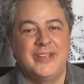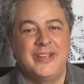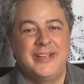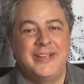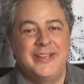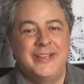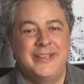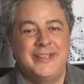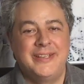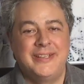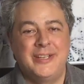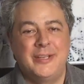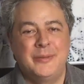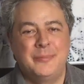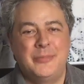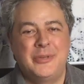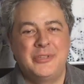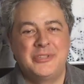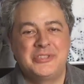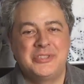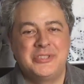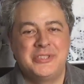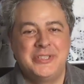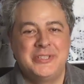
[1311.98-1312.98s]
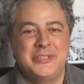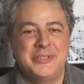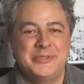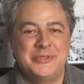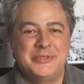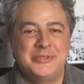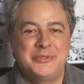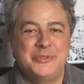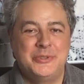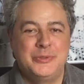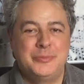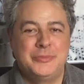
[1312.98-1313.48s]
Hi, I'm Marcelino
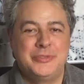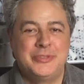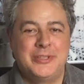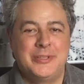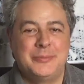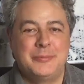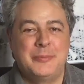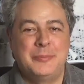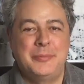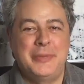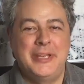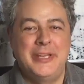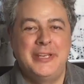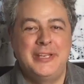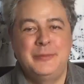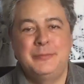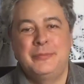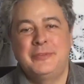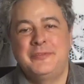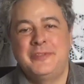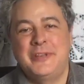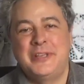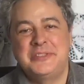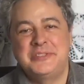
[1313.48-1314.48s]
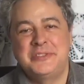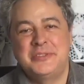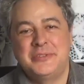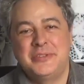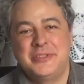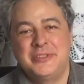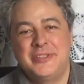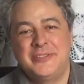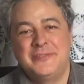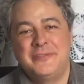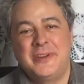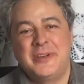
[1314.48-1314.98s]
Stuhmer. I'm a painting
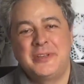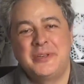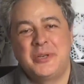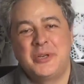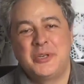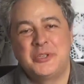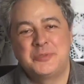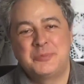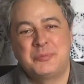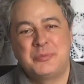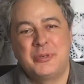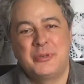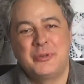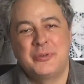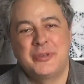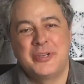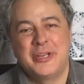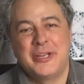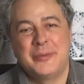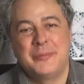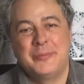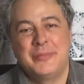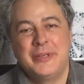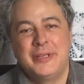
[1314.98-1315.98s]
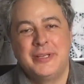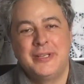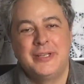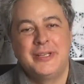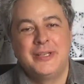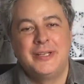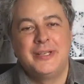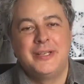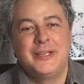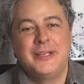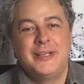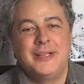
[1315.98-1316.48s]
professor in the Fine Arts program.
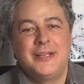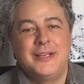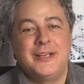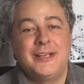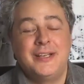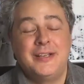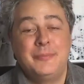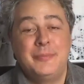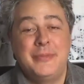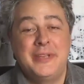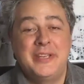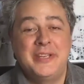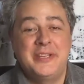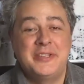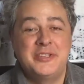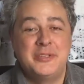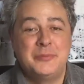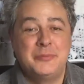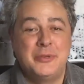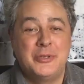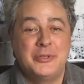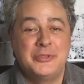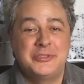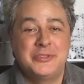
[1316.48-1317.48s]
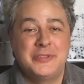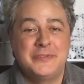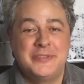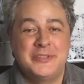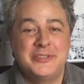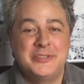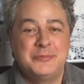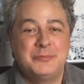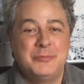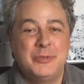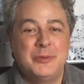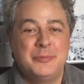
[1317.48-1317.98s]
I am making the most of
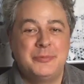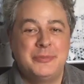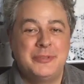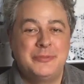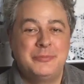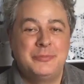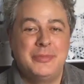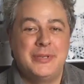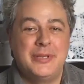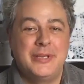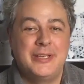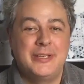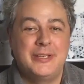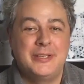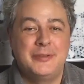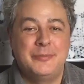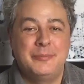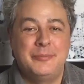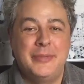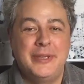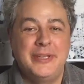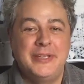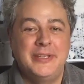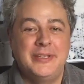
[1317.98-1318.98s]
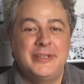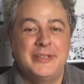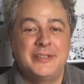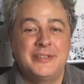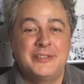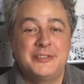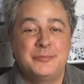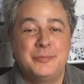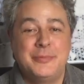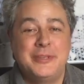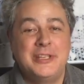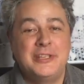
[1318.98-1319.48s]
this moment by making
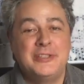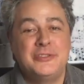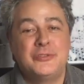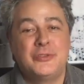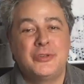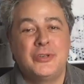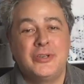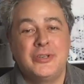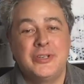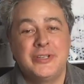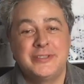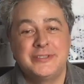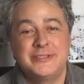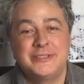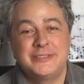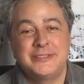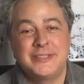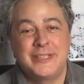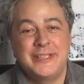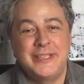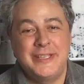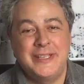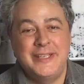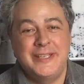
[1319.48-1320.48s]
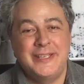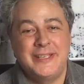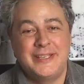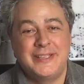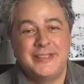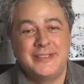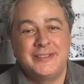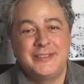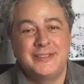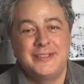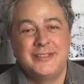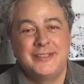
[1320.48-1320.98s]
as many drawings as I
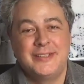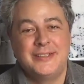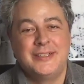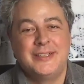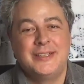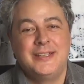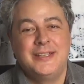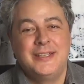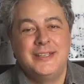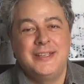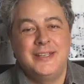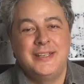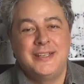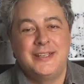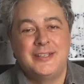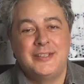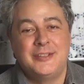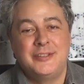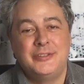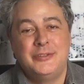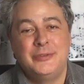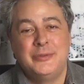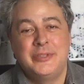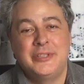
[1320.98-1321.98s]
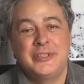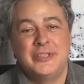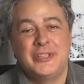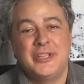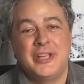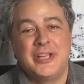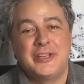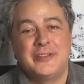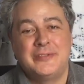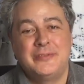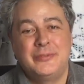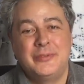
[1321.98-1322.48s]
can and doing a
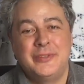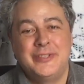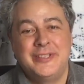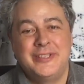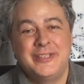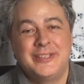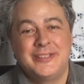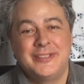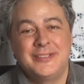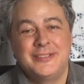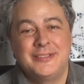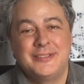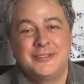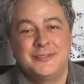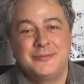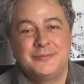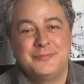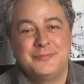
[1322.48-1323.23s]
lot of reading.